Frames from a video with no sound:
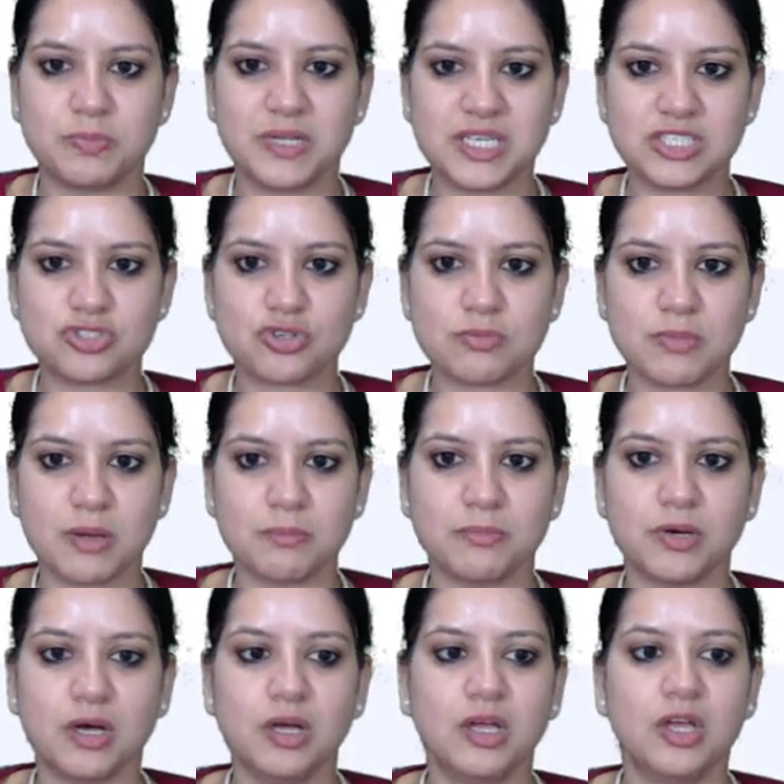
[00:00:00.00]
please
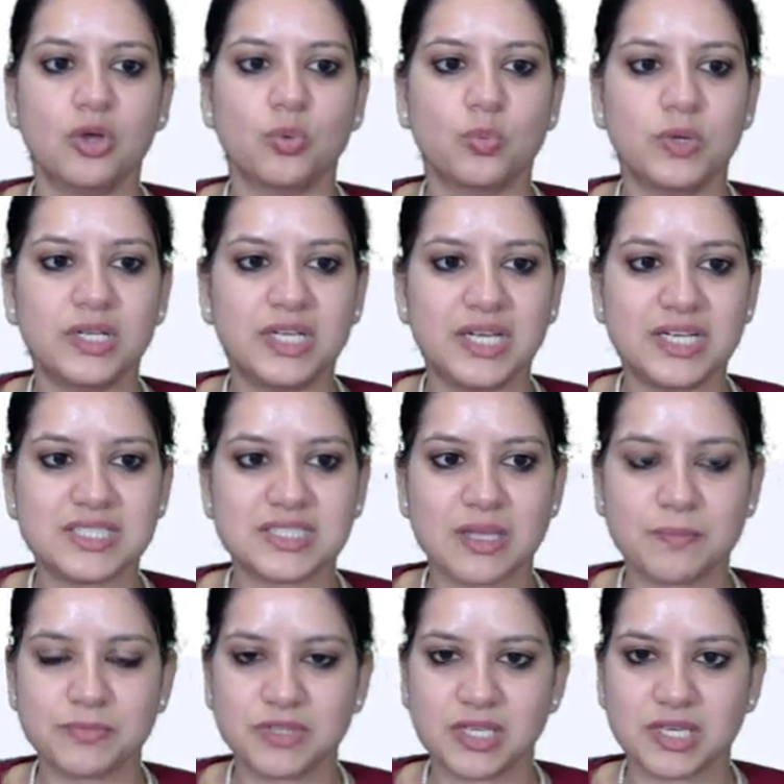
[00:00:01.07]
remember we need
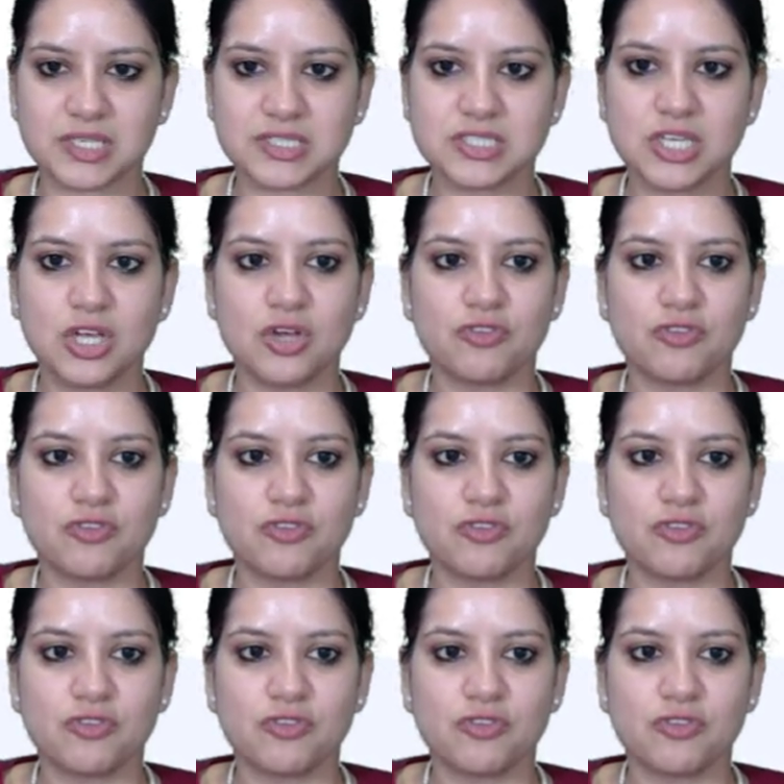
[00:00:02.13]
some things.